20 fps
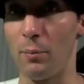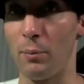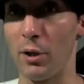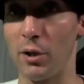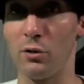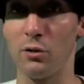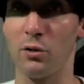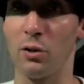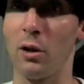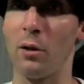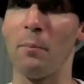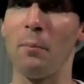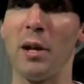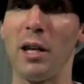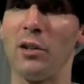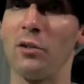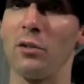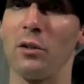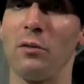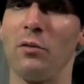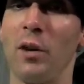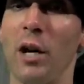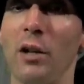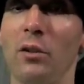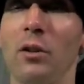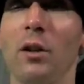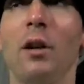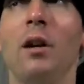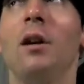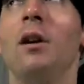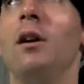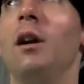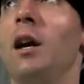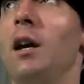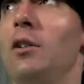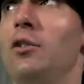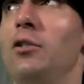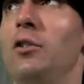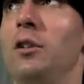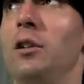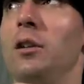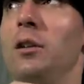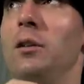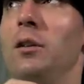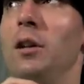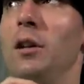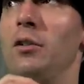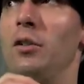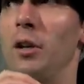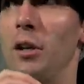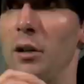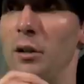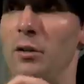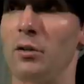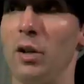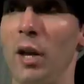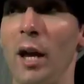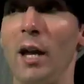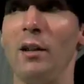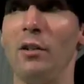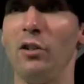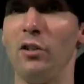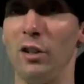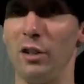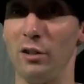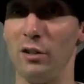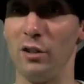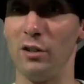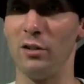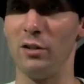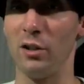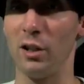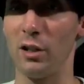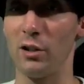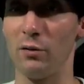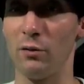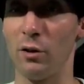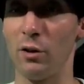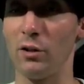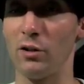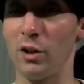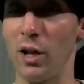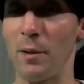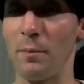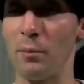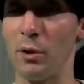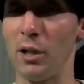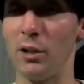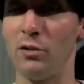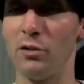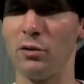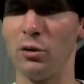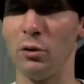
Pictures are amazingly fast. It has like a 1066 front side bus,